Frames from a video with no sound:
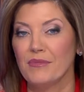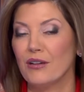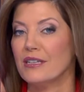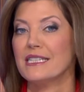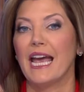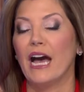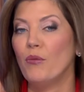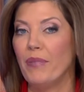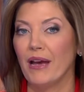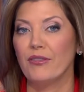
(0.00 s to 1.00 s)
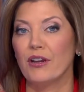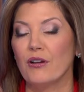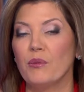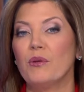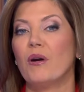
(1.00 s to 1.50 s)
There is help out there,
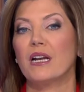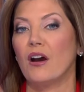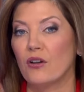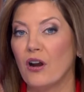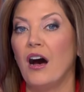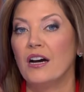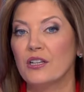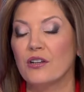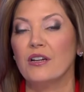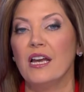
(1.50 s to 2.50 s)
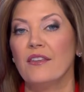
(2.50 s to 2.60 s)
and we want to honor